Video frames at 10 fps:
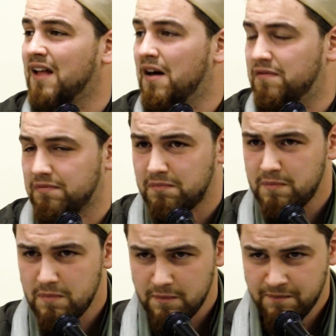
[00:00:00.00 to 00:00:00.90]
love,
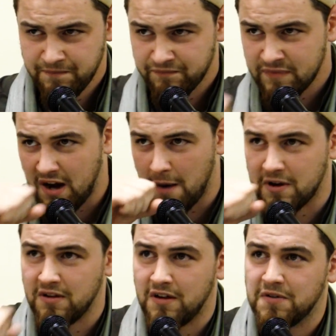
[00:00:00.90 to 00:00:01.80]

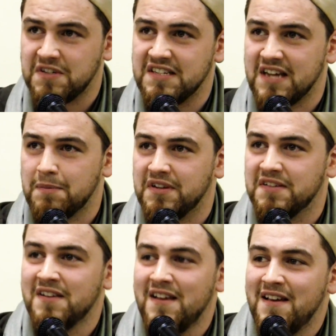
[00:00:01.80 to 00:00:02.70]
don't sneeze again,
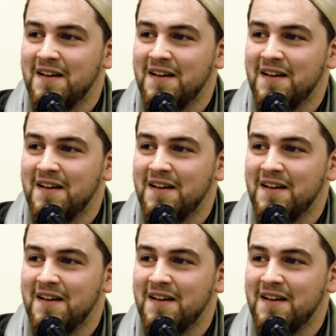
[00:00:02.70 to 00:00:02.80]
please.